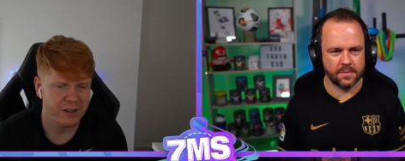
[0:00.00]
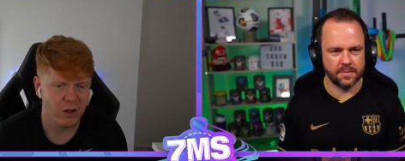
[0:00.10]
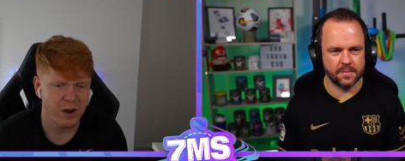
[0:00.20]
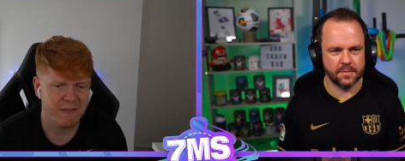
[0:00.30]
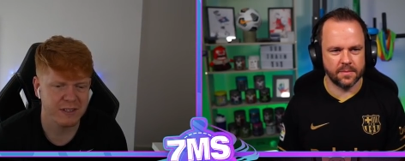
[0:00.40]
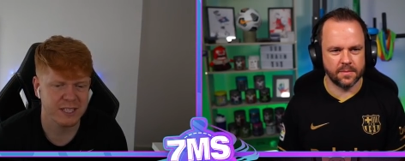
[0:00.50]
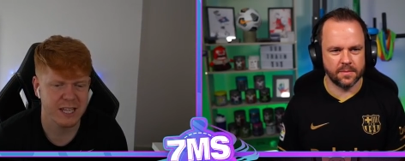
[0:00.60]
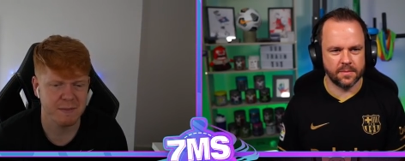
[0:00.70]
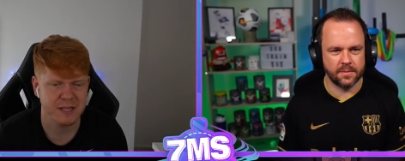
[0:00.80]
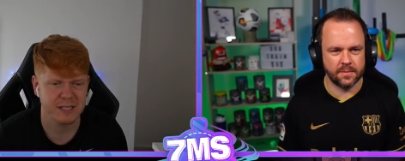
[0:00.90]
Speaker 1: I don't have his
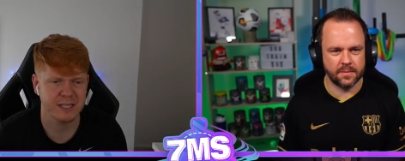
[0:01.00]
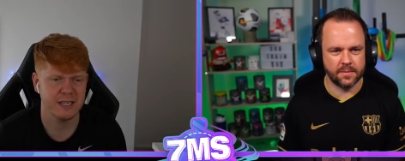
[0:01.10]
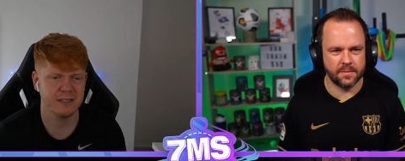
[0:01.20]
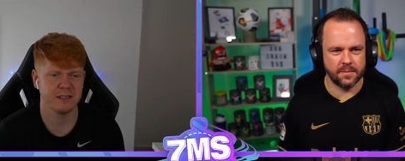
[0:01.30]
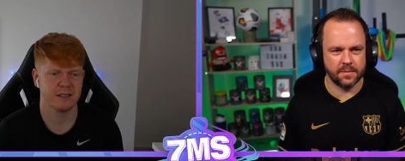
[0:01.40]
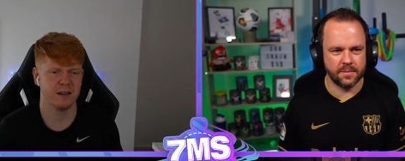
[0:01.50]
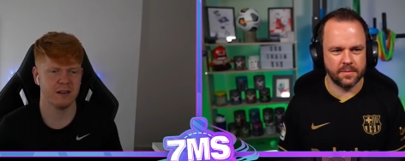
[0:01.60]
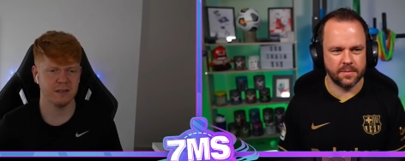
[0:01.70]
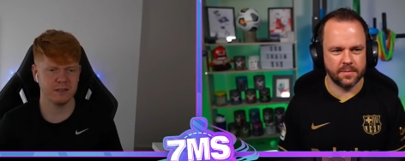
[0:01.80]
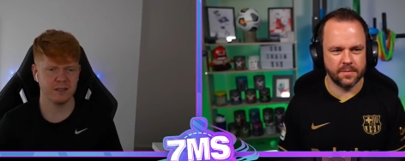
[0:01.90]
Team of the Season
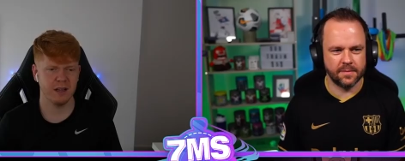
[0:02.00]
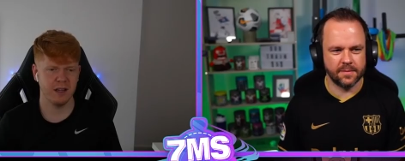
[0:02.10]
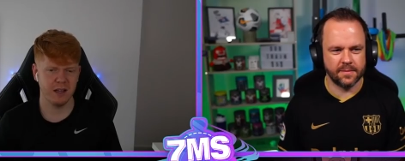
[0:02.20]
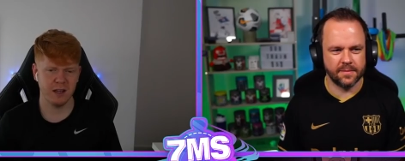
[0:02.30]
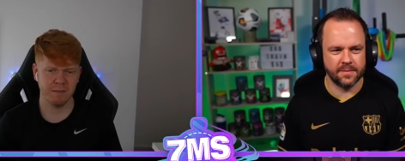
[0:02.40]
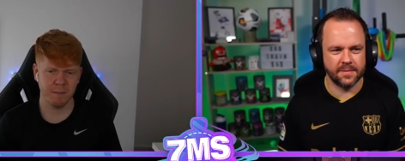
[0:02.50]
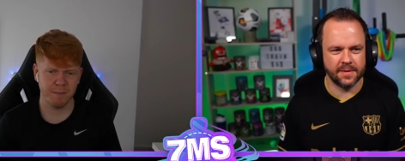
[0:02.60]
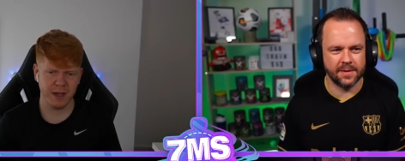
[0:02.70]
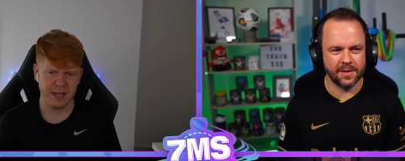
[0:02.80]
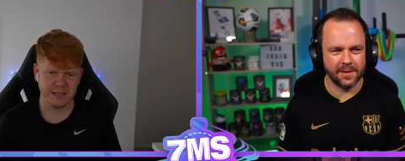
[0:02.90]
card,
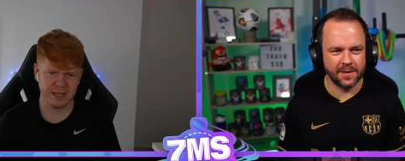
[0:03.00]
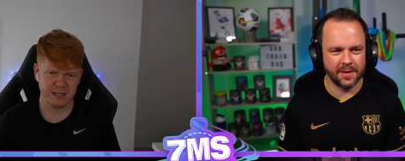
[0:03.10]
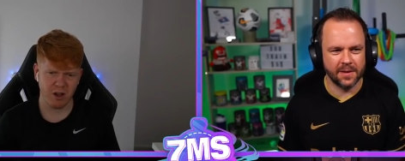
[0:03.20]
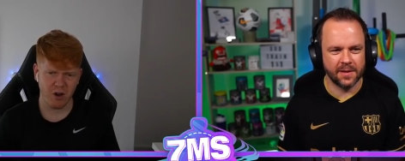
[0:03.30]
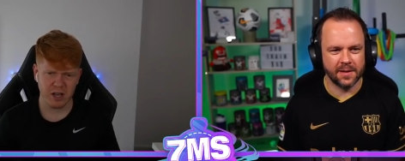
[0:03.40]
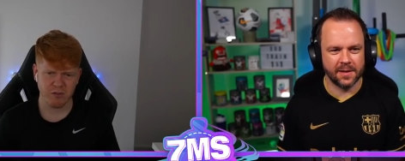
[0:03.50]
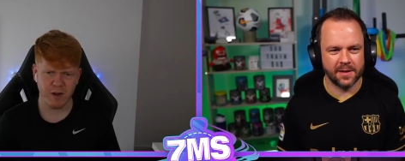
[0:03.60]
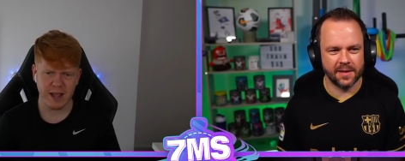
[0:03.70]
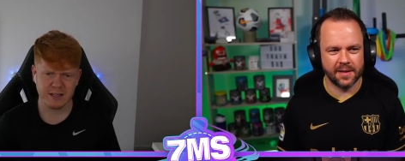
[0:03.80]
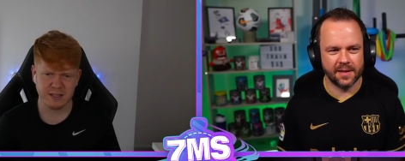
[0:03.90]
but is his highest
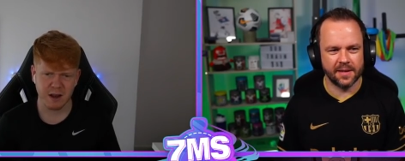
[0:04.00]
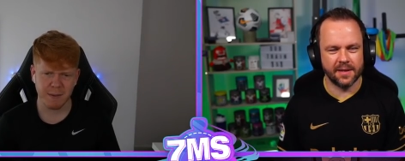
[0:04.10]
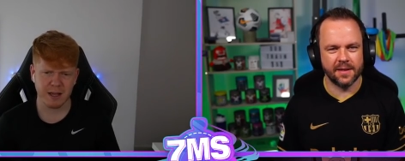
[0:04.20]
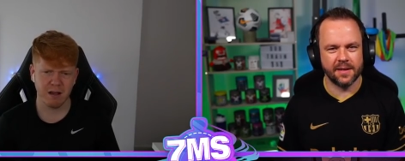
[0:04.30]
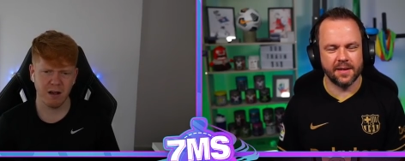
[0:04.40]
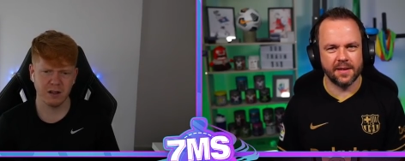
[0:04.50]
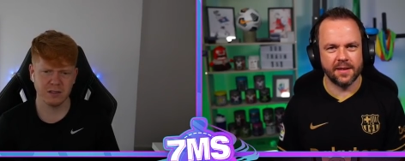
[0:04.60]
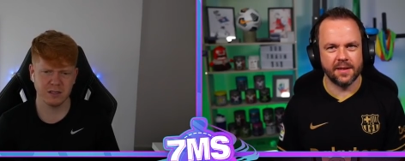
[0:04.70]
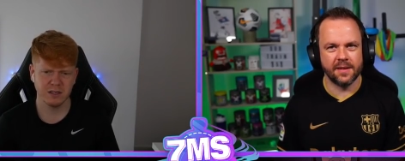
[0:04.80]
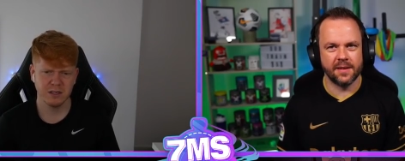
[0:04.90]
rated centre-back
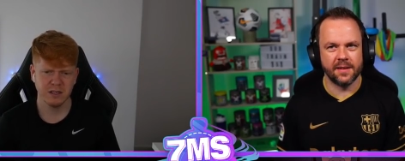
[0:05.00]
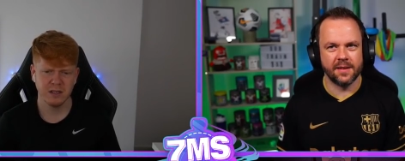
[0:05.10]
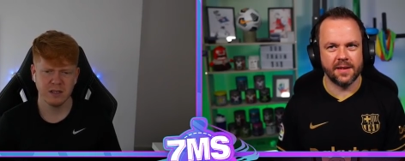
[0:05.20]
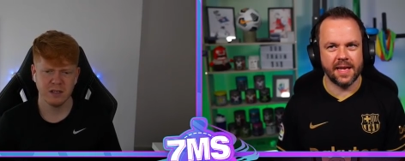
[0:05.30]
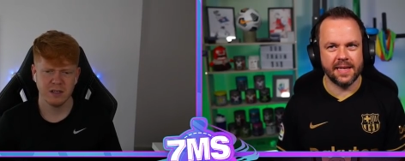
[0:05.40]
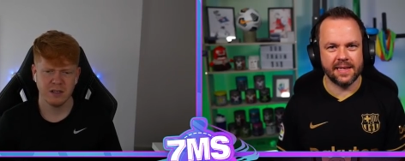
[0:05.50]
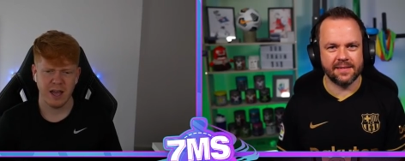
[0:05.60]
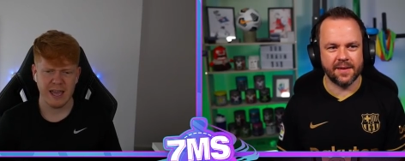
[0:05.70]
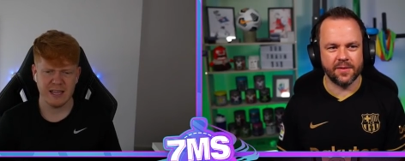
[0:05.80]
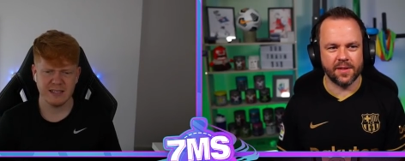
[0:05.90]
card
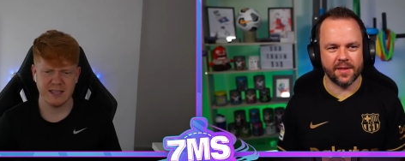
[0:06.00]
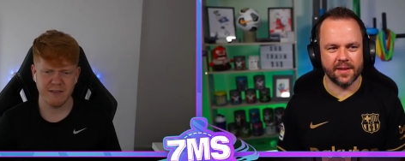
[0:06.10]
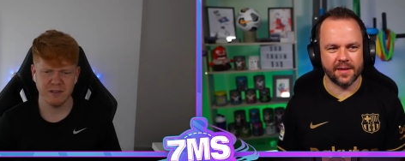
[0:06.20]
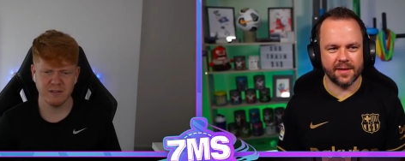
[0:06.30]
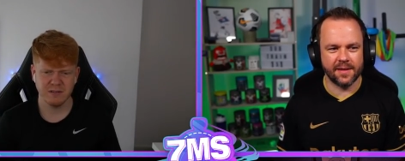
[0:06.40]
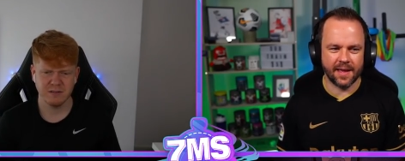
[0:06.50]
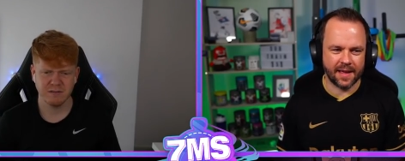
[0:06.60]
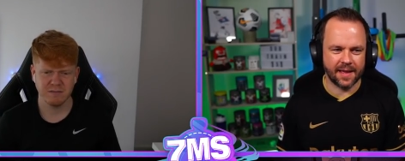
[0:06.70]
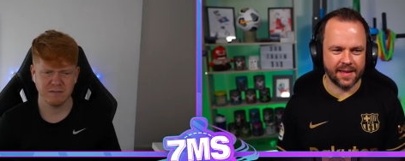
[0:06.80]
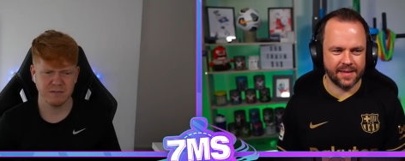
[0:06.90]
87?
Speaker 2: 87?
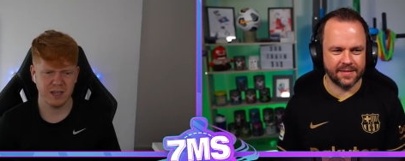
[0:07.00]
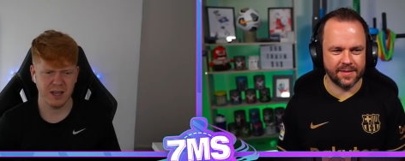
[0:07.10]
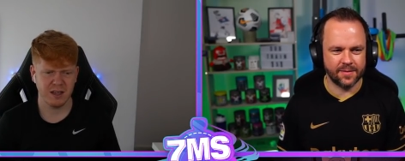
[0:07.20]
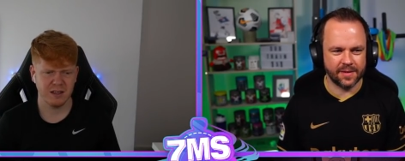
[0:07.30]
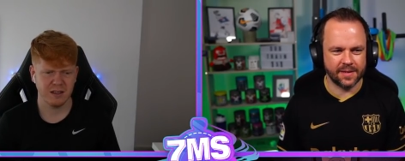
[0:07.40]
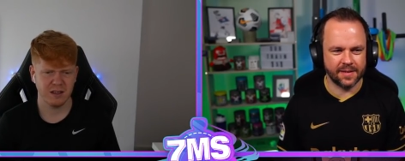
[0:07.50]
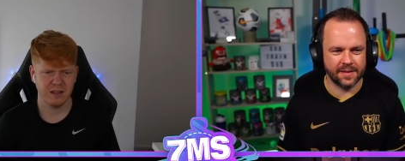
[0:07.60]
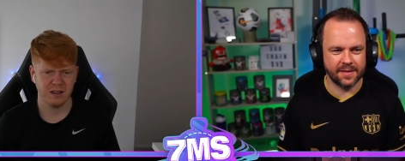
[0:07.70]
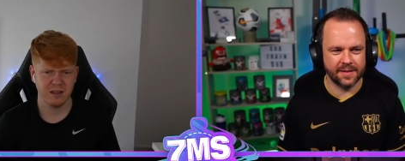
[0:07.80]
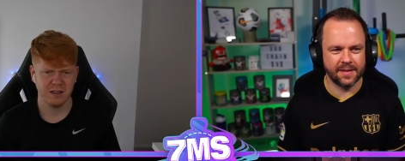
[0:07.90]
Yeah, 87. Yeah.
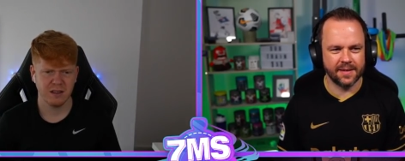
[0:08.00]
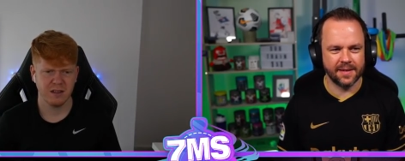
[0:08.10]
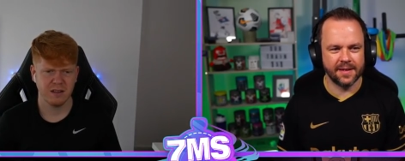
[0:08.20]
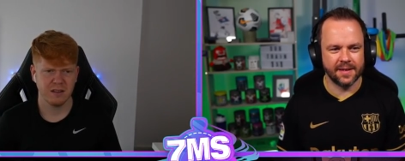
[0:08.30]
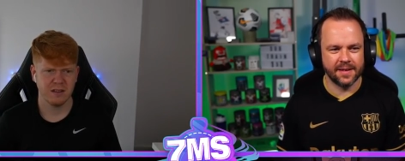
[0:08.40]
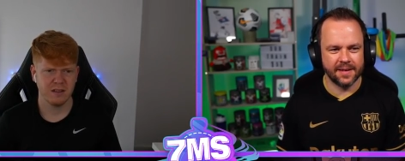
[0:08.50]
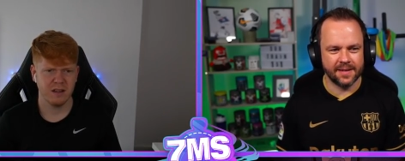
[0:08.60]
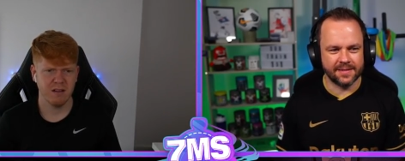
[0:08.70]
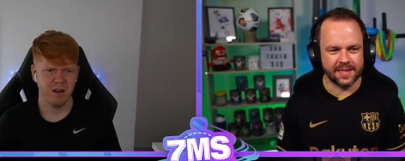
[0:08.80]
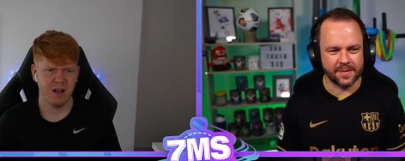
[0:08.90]

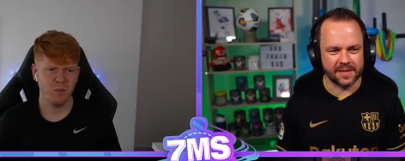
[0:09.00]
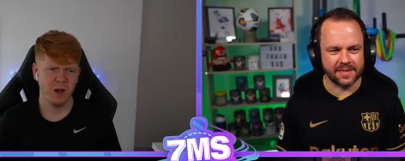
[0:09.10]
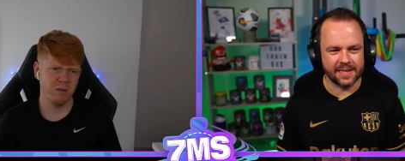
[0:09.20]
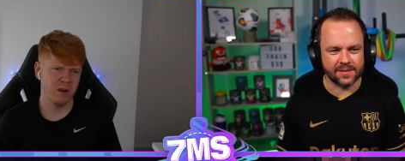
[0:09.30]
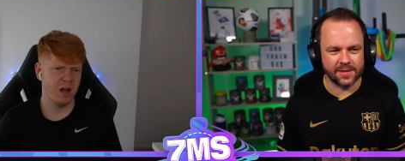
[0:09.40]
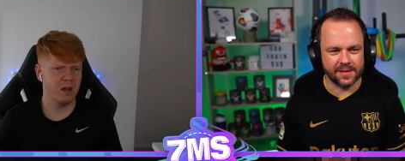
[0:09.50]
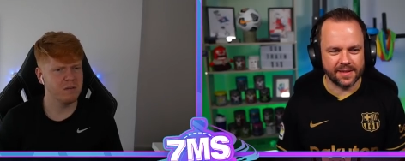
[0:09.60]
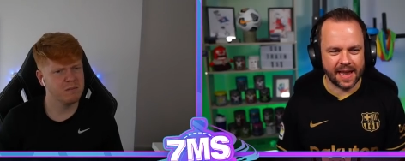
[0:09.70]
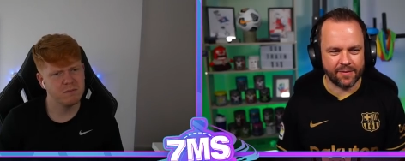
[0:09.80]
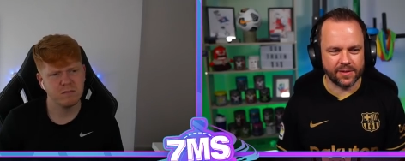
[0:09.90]
Is Team of the Season
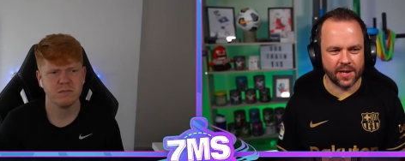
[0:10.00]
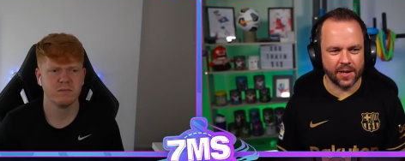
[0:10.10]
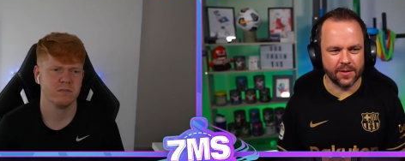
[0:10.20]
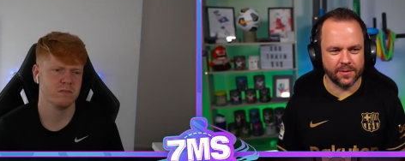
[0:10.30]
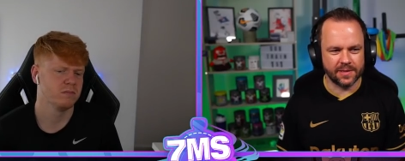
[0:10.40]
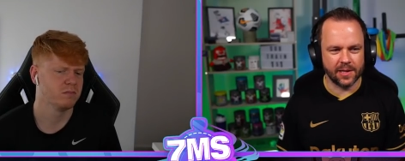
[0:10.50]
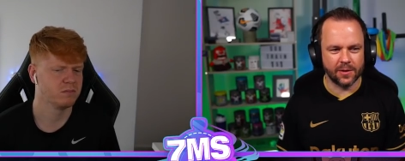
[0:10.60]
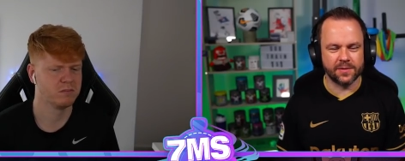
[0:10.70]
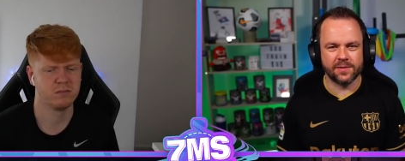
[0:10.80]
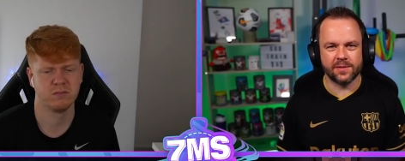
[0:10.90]
never done, or is it
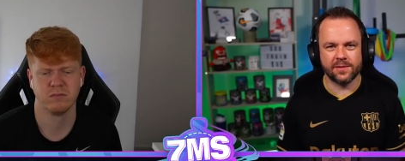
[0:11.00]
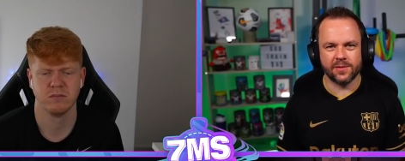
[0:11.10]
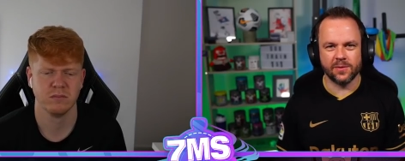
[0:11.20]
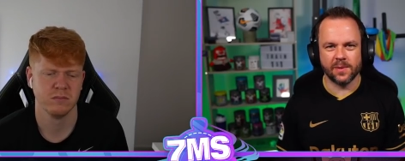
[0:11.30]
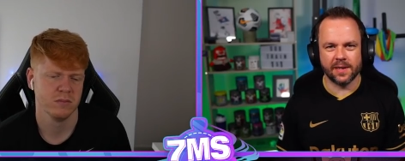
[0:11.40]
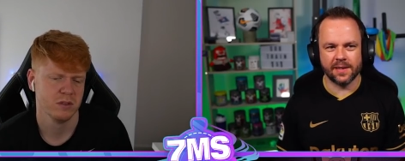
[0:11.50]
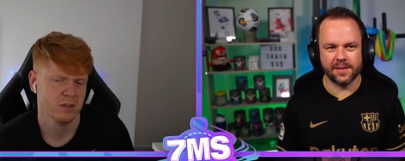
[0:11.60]
lost to